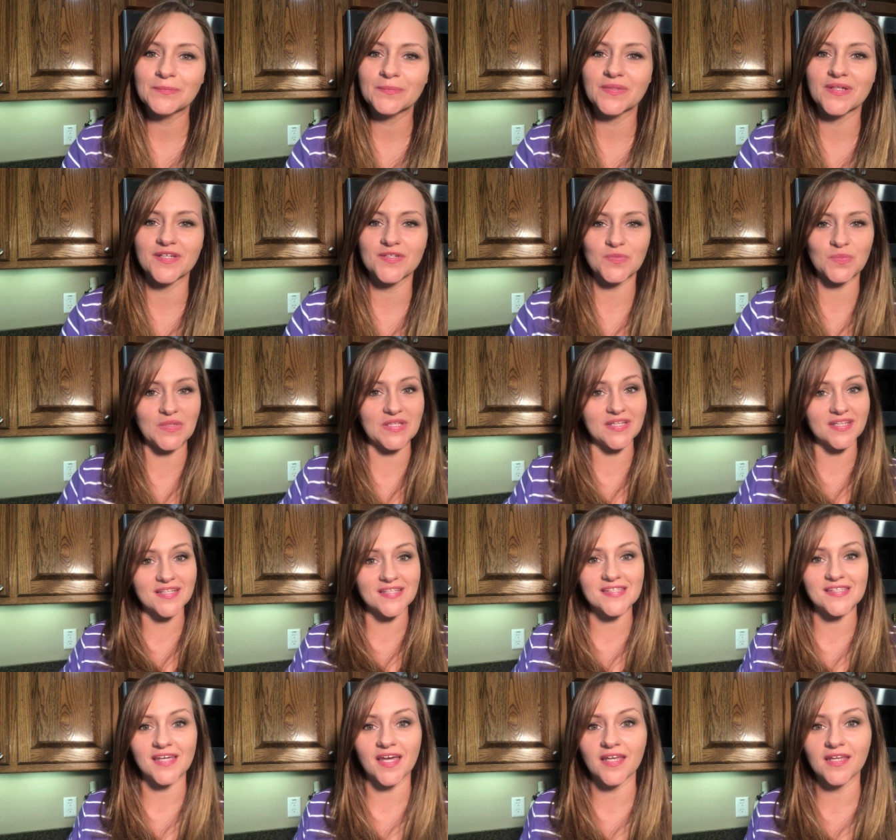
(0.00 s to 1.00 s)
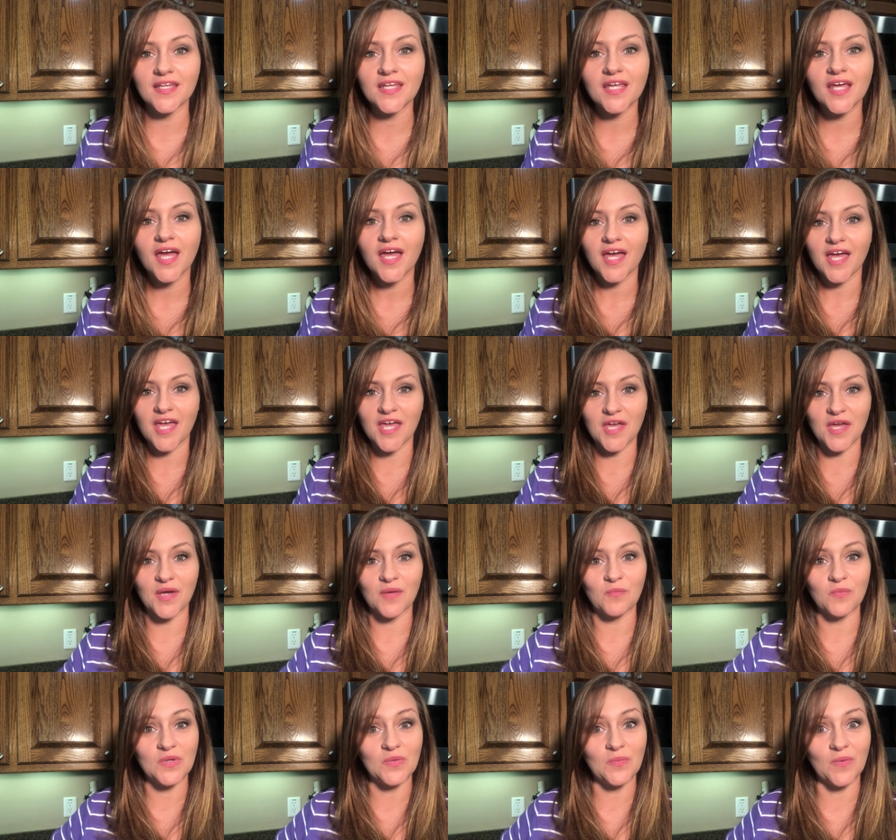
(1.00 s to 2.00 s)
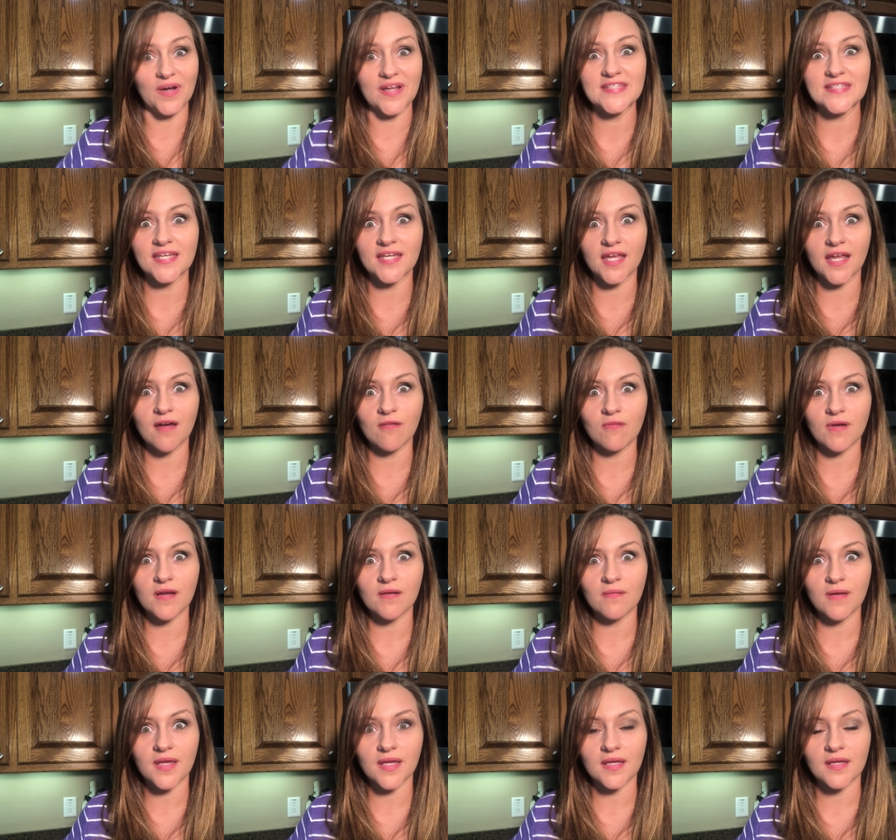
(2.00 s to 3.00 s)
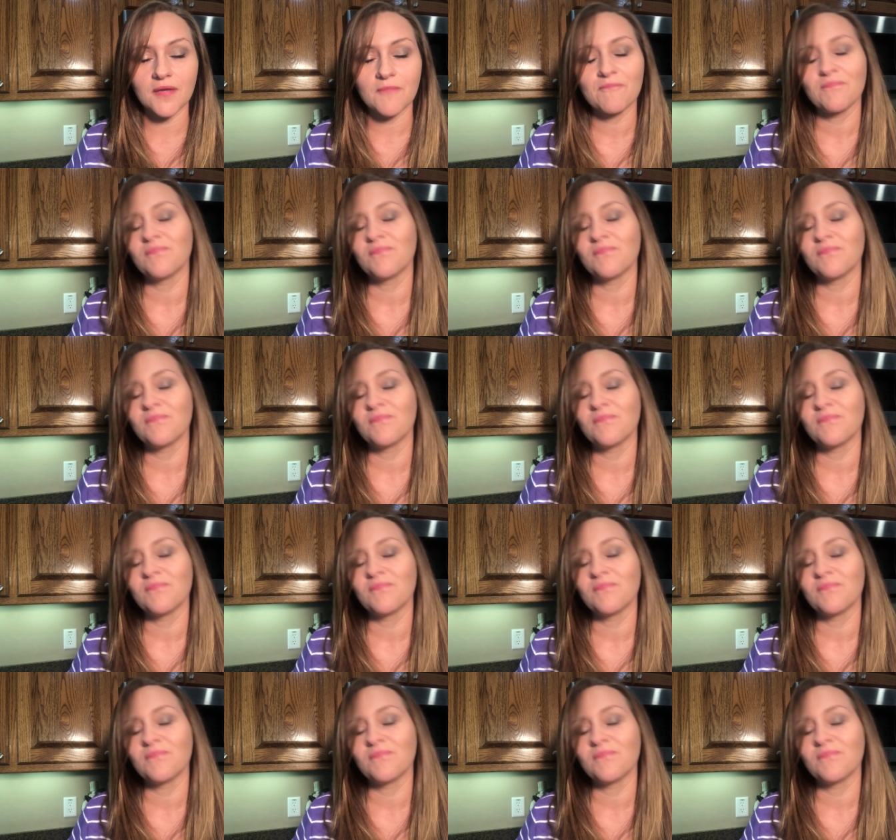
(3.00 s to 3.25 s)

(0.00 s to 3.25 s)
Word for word: because we get excited and we want to take it out right away.